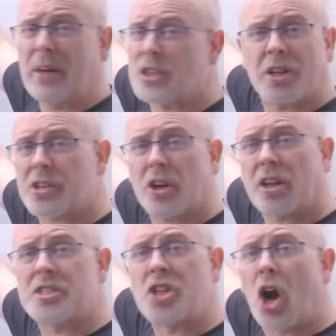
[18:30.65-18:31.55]
It
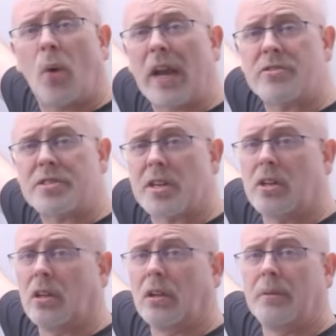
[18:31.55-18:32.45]
earns no interest at
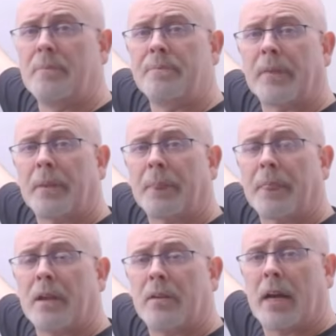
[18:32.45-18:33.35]
all,
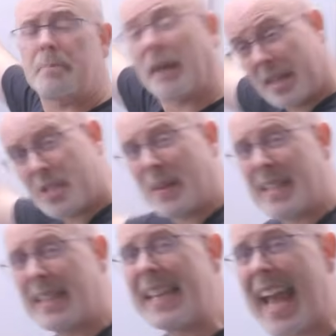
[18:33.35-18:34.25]
right? Because it went in
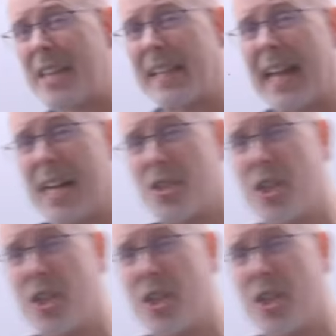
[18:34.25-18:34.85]
at the end of the last